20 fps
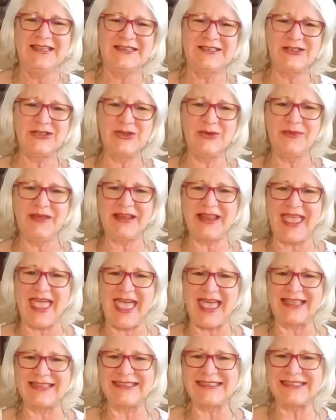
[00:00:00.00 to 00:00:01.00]
to my
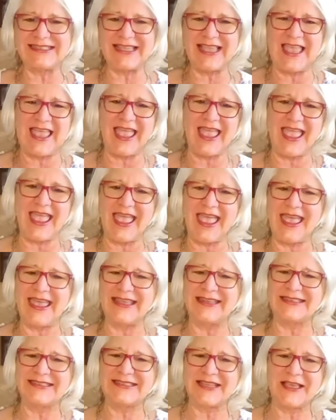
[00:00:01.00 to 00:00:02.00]
dad's
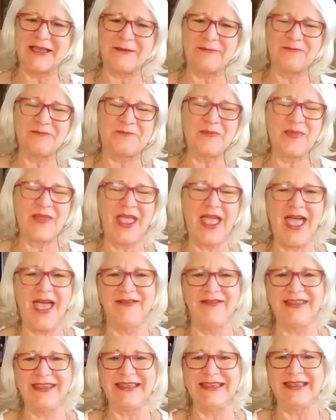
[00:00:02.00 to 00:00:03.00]
and um,
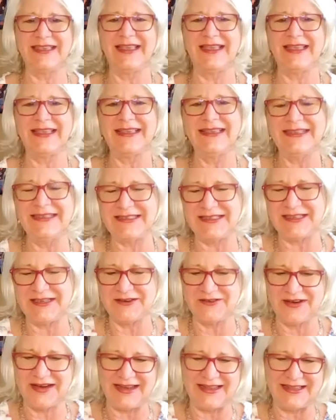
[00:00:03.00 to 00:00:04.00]
having uh,
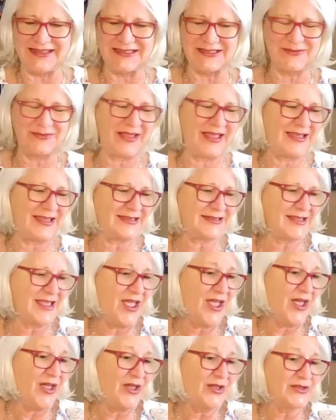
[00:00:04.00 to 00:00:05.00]
dinner at his place.
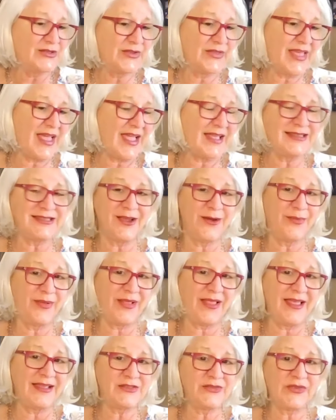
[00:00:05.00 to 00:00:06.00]
So that's our
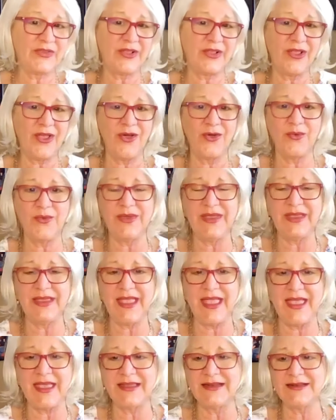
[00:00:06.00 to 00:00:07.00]
plans for the long
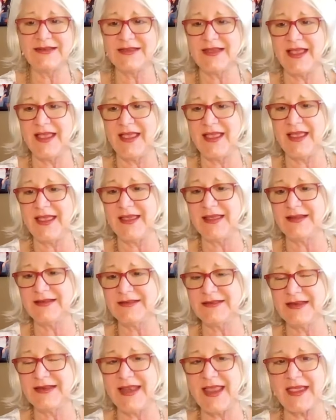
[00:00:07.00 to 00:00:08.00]
weekend.
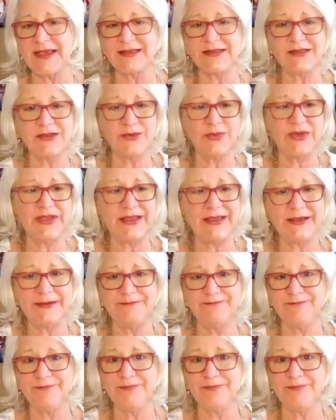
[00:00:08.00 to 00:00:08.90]
And next week,